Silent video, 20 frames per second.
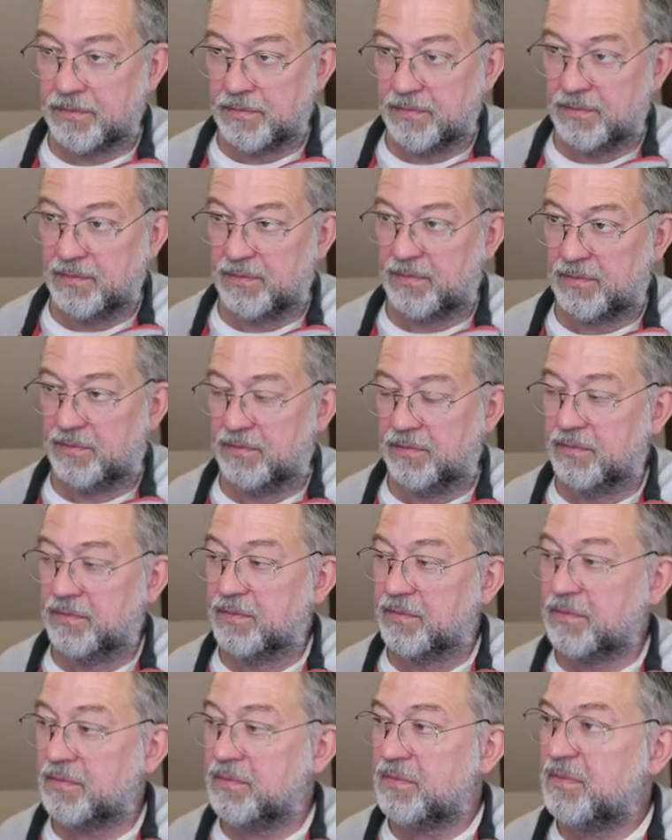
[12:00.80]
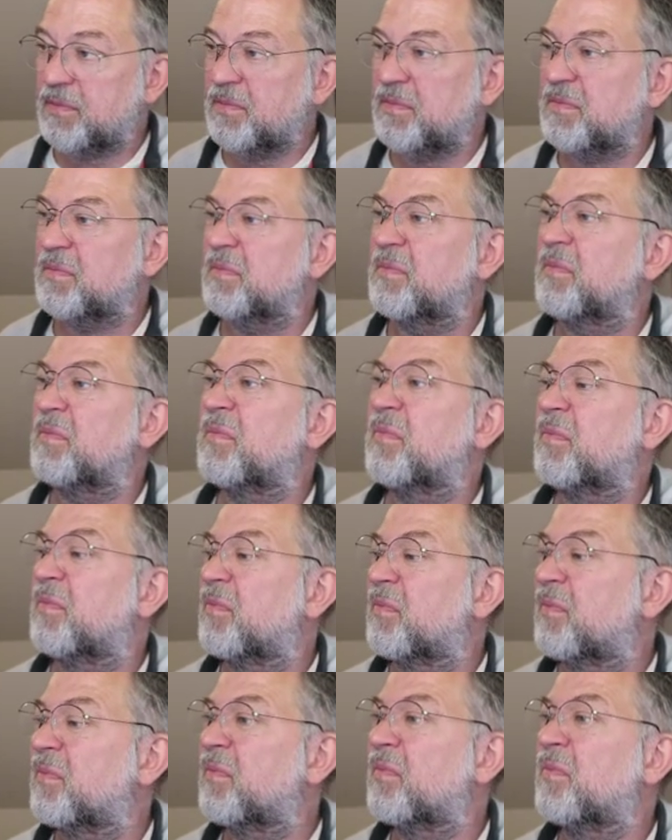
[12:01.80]

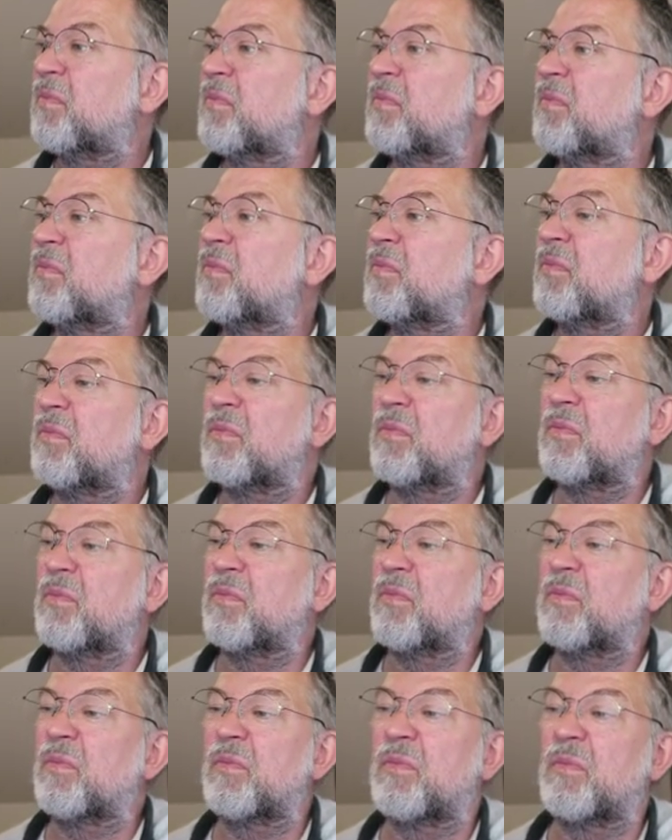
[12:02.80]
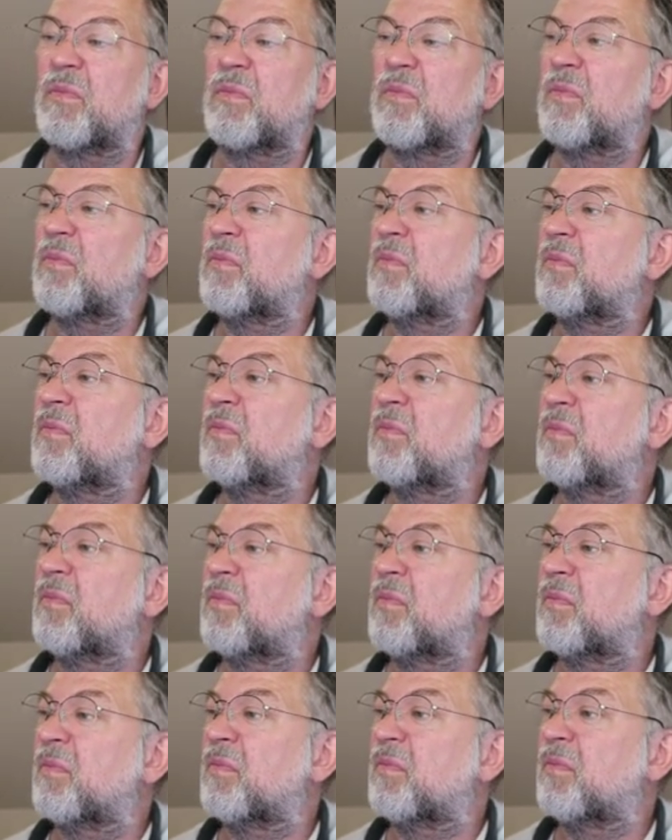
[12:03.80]

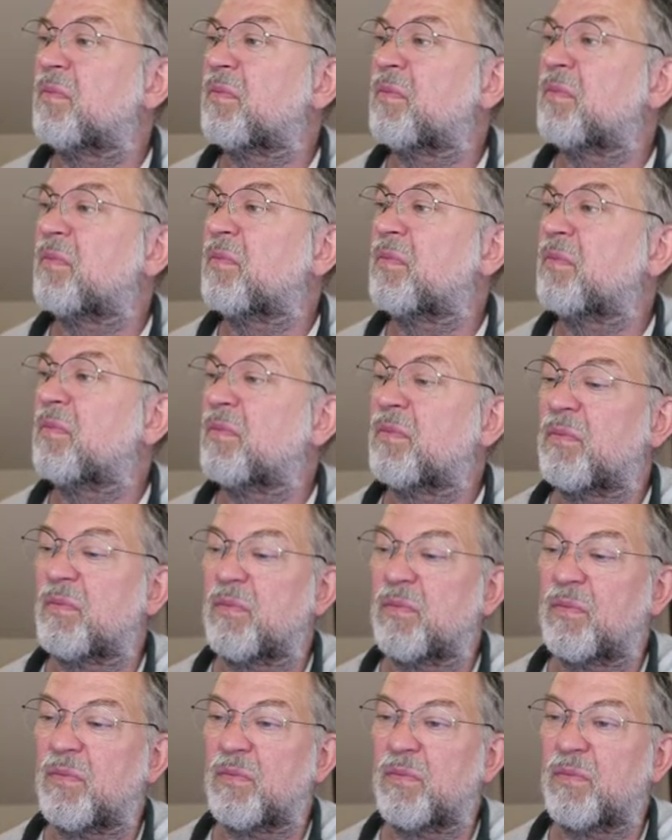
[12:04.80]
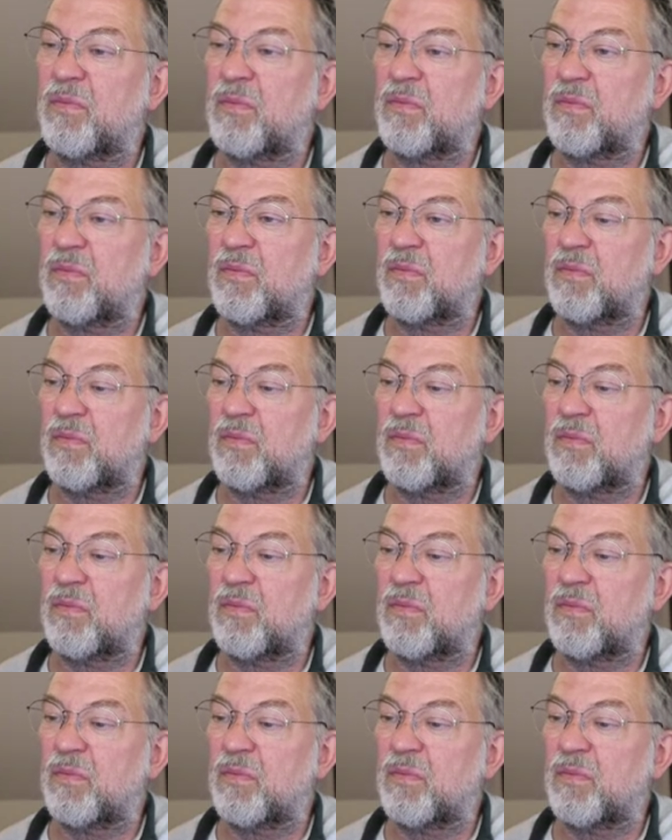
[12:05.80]
Nobody speaks.